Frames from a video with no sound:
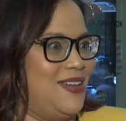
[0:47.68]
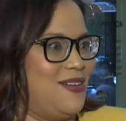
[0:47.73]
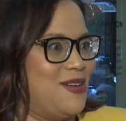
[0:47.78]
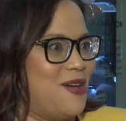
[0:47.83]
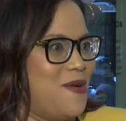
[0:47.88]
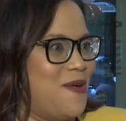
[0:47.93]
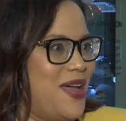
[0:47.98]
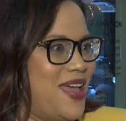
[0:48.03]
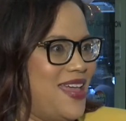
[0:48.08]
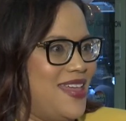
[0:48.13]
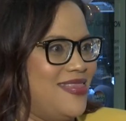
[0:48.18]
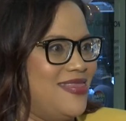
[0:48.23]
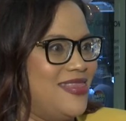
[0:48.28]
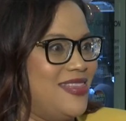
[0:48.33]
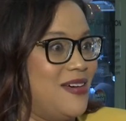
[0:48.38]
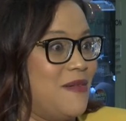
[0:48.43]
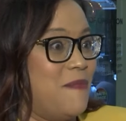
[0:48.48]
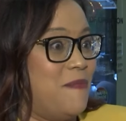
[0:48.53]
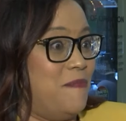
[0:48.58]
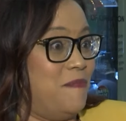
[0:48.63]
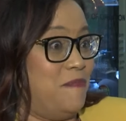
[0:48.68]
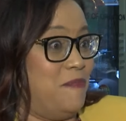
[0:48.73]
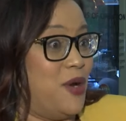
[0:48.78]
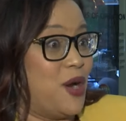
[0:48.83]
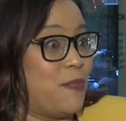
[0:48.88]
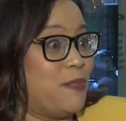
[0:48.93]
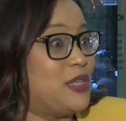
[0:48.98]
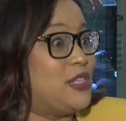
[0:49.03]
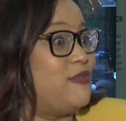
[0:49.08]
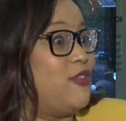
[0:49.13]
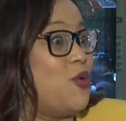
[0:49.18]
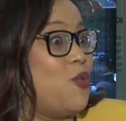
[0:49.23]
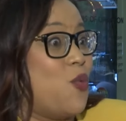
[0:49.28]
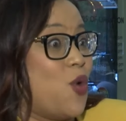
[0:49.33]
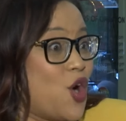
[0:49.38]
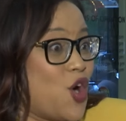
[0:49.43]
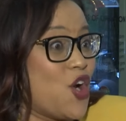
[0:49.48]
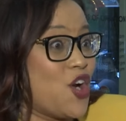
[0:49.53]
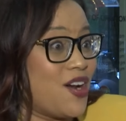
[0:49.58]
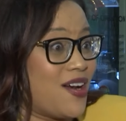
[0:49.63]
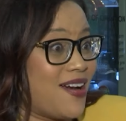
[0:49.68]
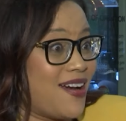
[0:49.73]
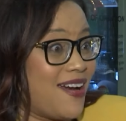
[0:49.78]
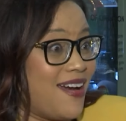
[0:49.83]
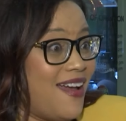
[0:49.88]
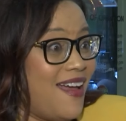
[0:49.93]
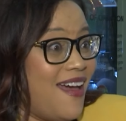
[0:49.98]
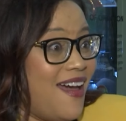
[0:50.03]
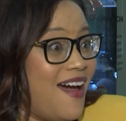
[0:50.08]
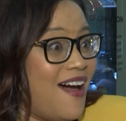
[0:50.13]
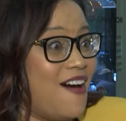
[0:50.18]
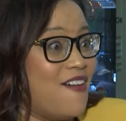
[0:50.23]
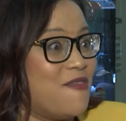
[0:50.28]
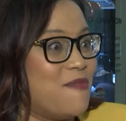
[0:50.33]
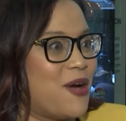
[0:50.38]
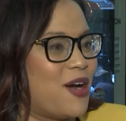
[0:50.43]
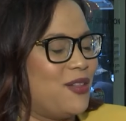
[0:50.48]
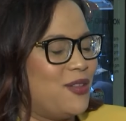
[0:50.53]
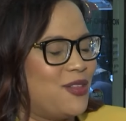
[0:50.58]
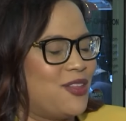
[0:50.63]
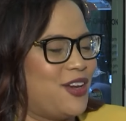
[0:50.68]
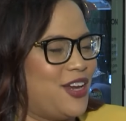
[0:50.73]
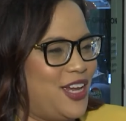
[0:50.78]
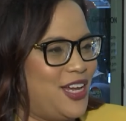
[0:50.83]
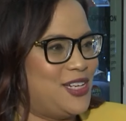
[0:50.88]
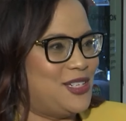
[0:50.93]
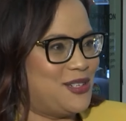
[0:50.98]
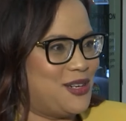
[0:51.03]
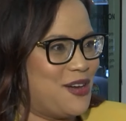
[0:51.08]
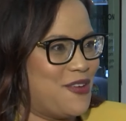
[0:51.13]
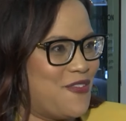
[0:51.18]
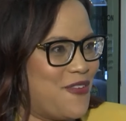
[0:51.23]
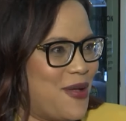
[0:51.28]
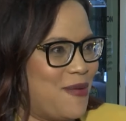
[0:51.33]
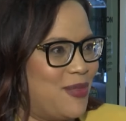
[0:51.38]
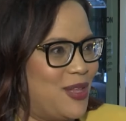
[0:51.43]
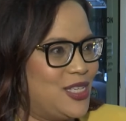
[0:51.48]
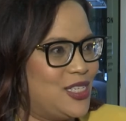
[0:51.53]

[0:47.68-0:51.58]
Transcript: in the purposeful work of Martin Luther King Jr. Family